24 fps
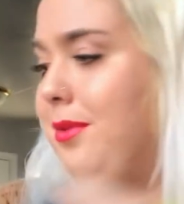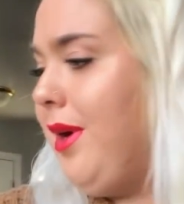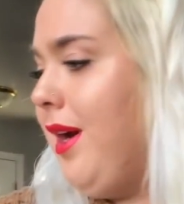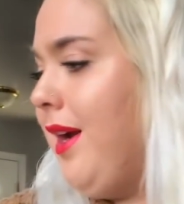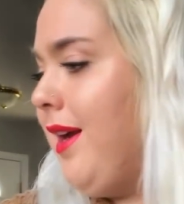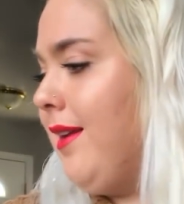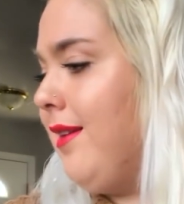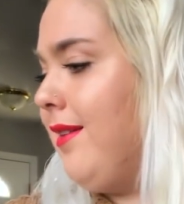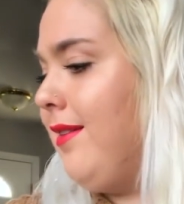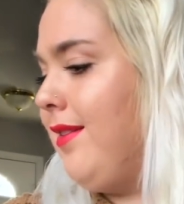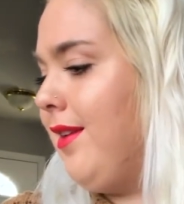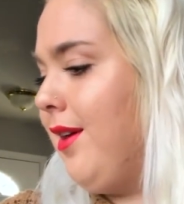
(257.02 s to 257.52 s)

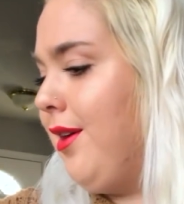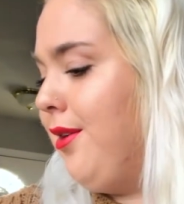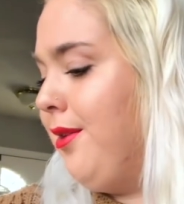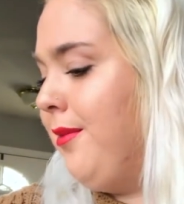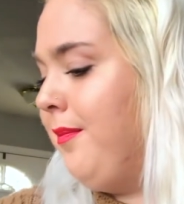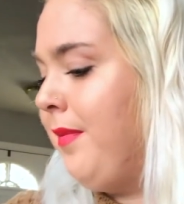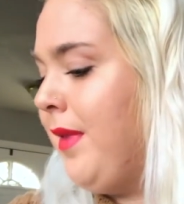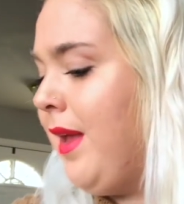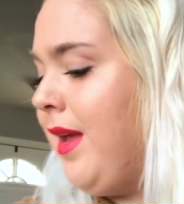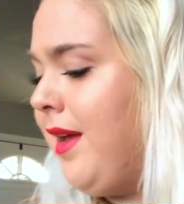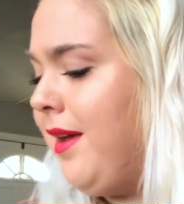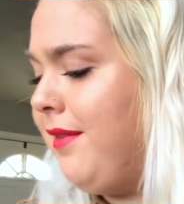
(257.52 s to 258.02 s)
right.
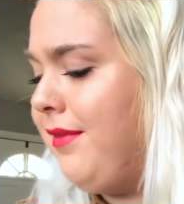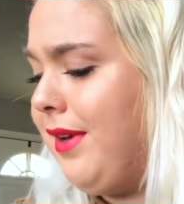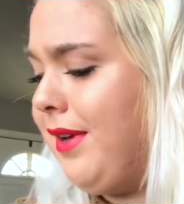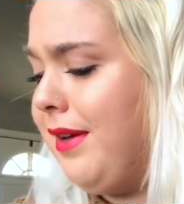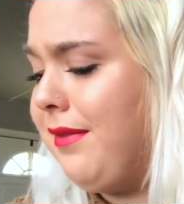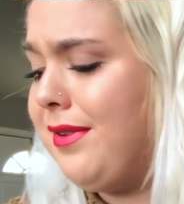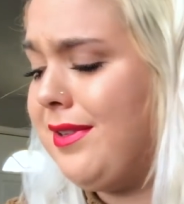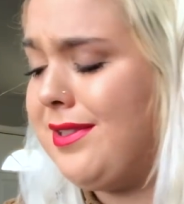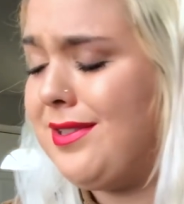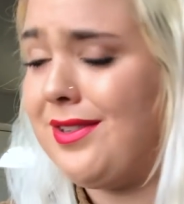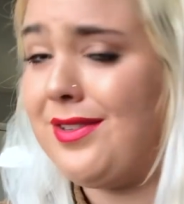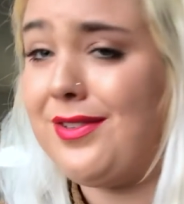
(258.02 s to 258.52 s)
So if you
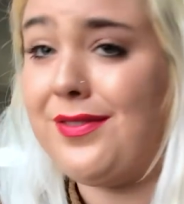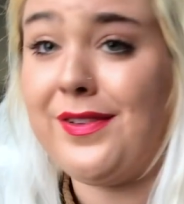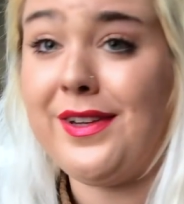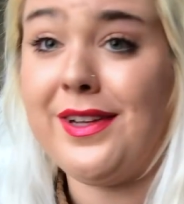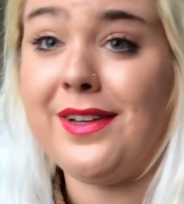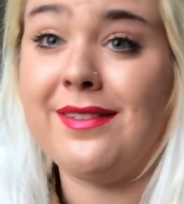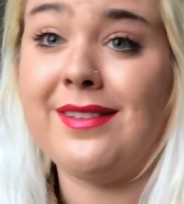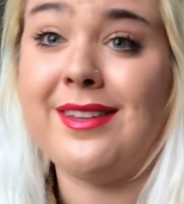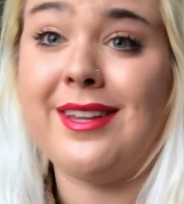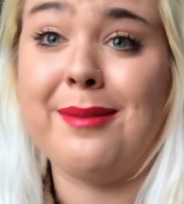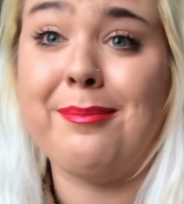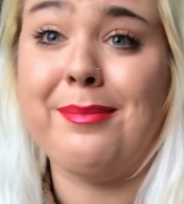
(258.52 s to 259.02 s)
ever just
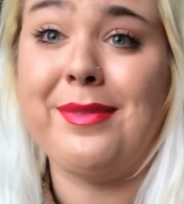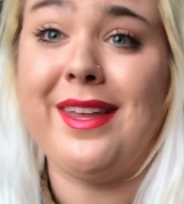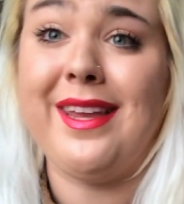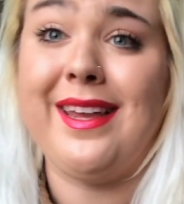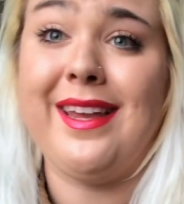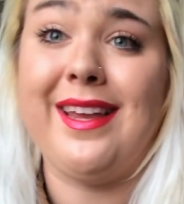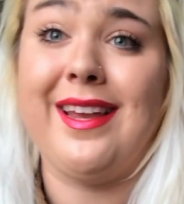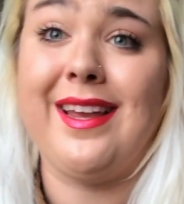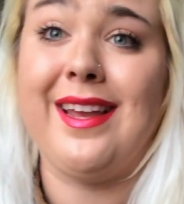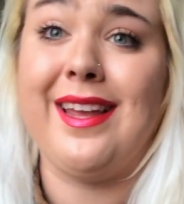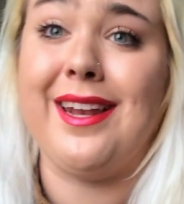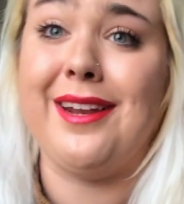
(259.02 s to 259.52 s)
feel
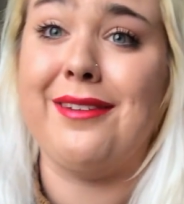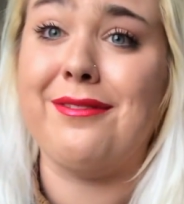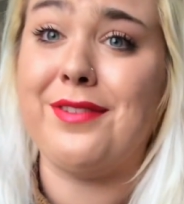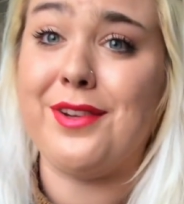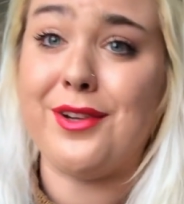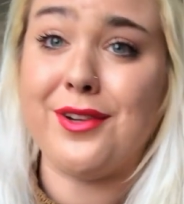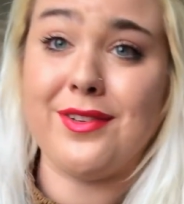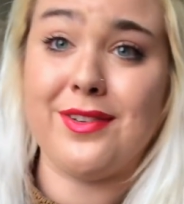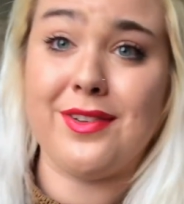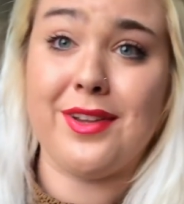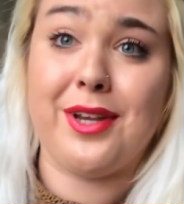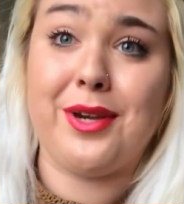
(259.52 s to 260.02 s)
something and it
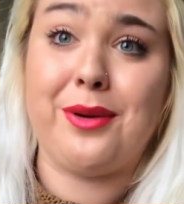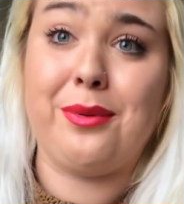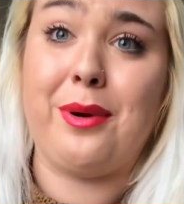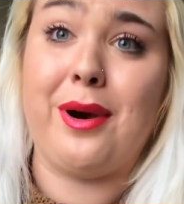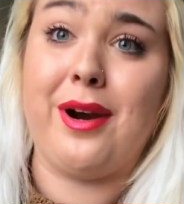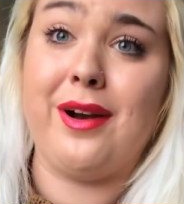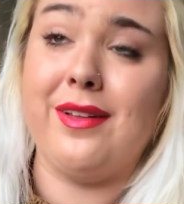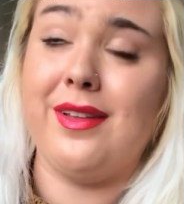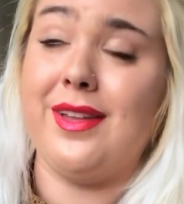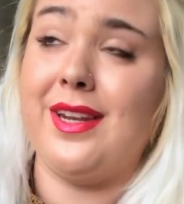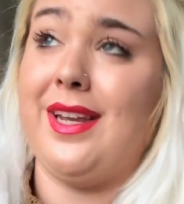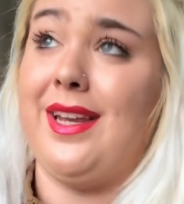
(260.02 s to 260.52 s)
feels like
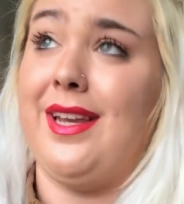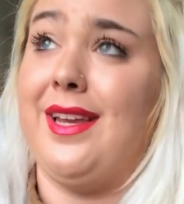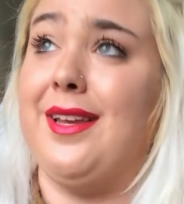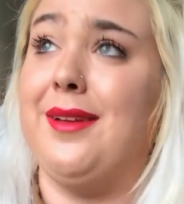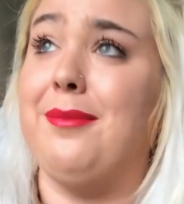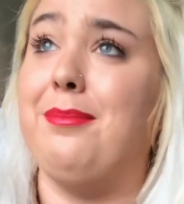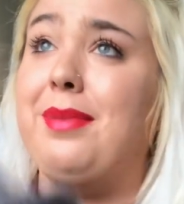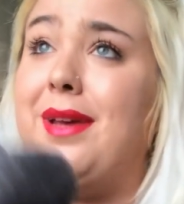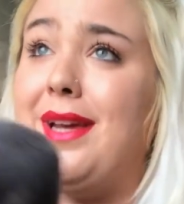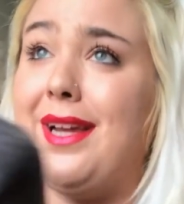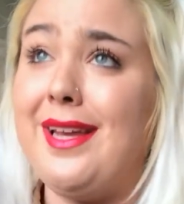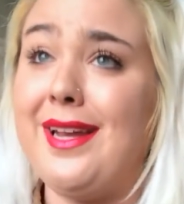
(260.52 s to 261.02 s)
quality,
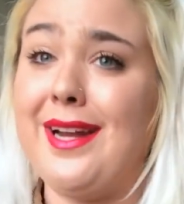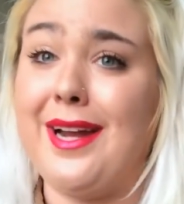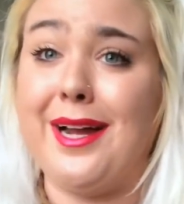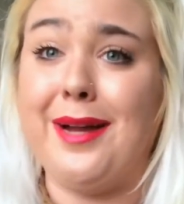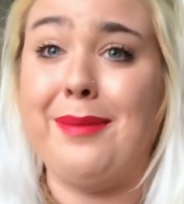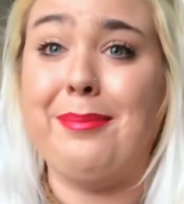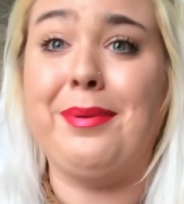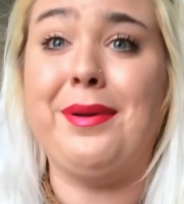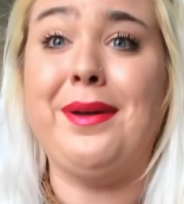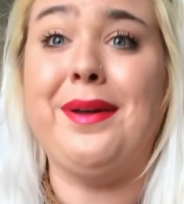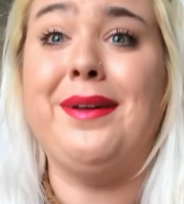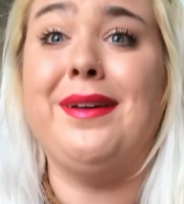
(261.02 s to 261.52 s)
pick it
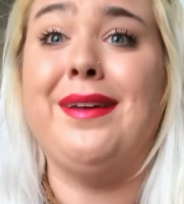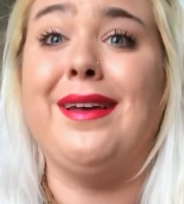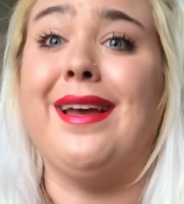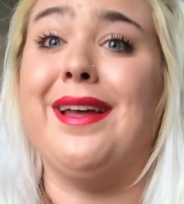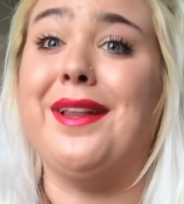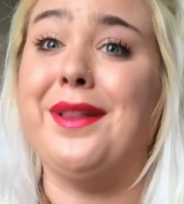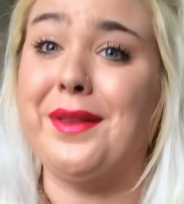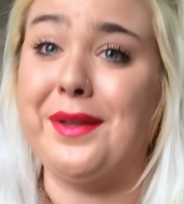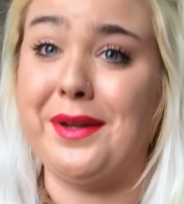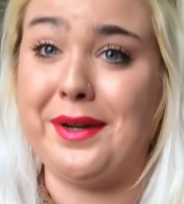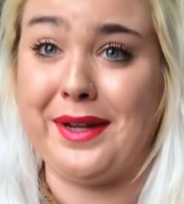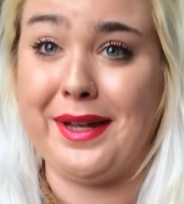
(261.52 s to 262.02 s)
up
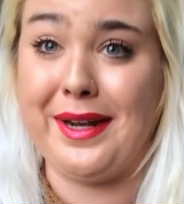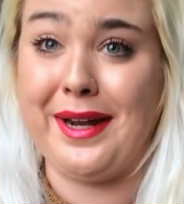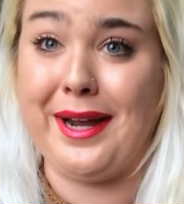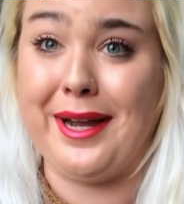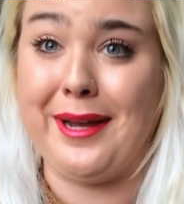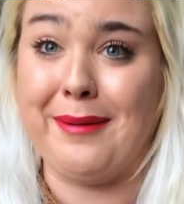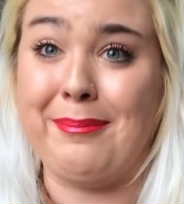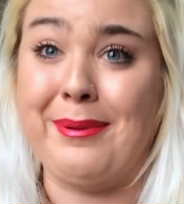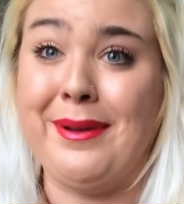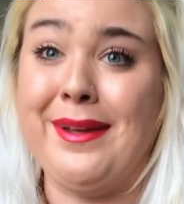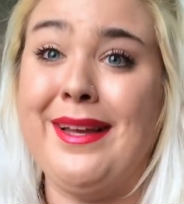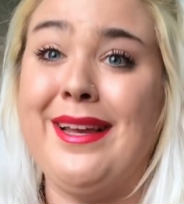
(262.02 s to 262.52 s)
and look it
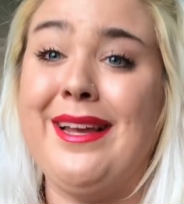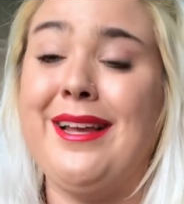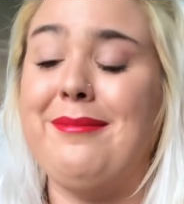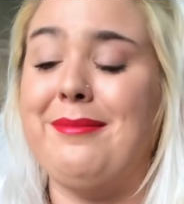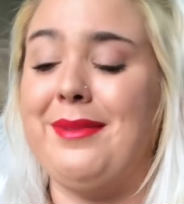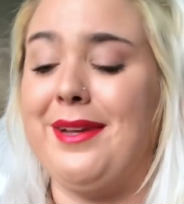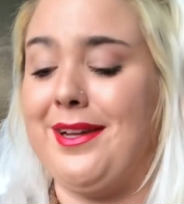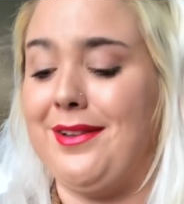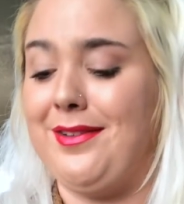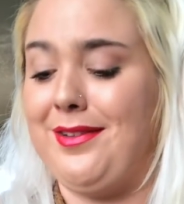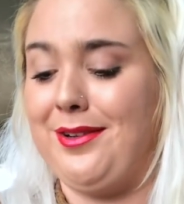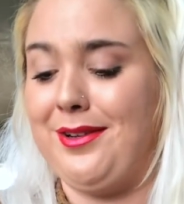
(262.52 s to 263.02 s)
up
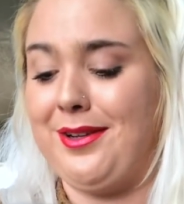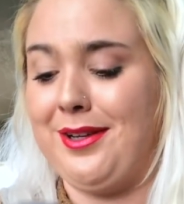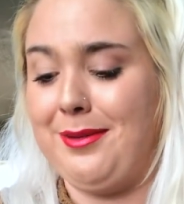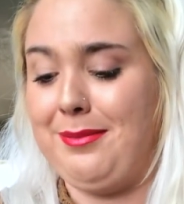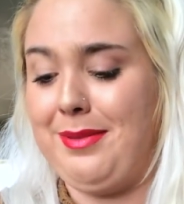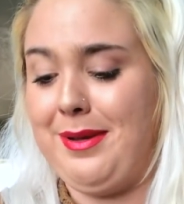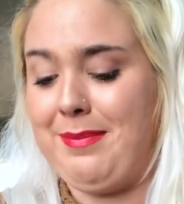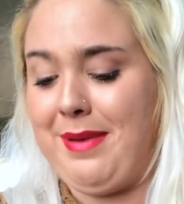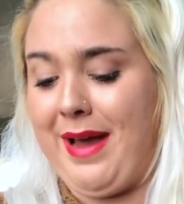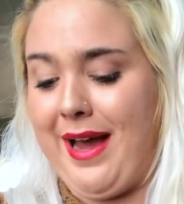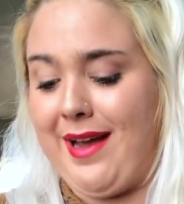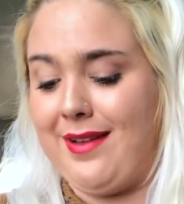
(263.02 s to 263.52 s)
because you could
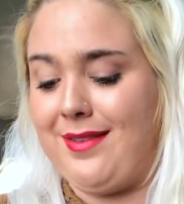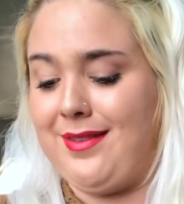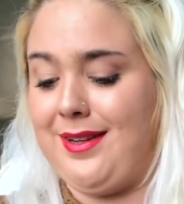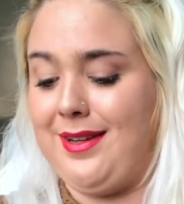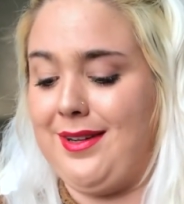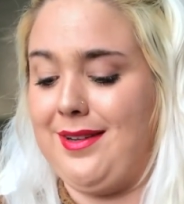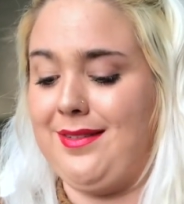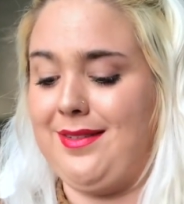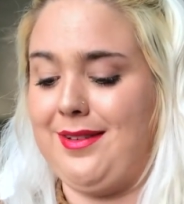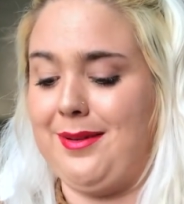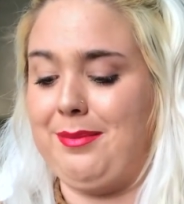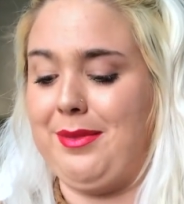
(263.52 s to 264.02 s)
be passing
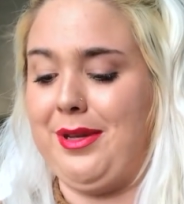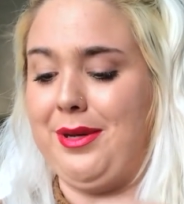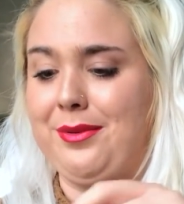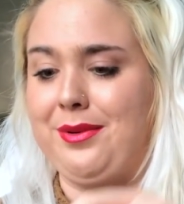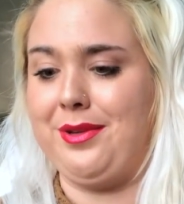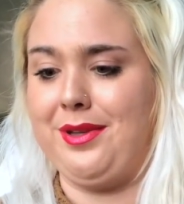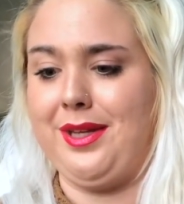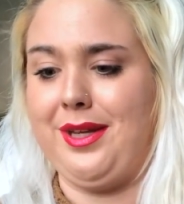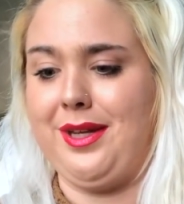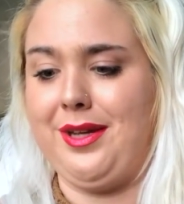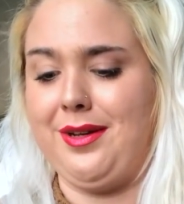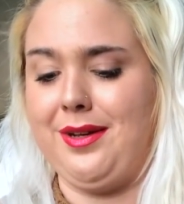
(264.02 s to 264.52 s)
on something
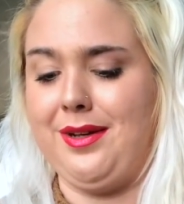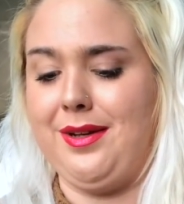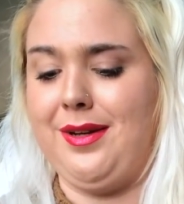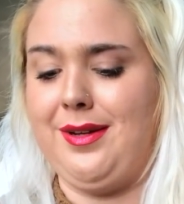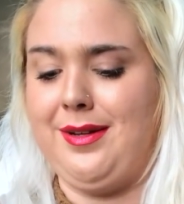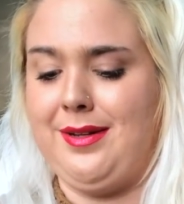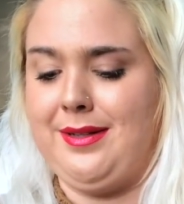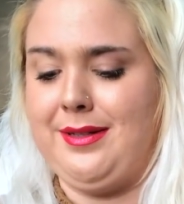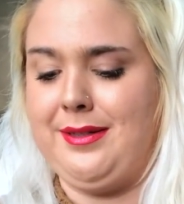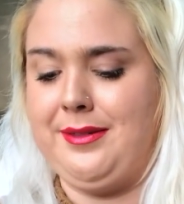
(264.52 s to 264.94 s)
really good.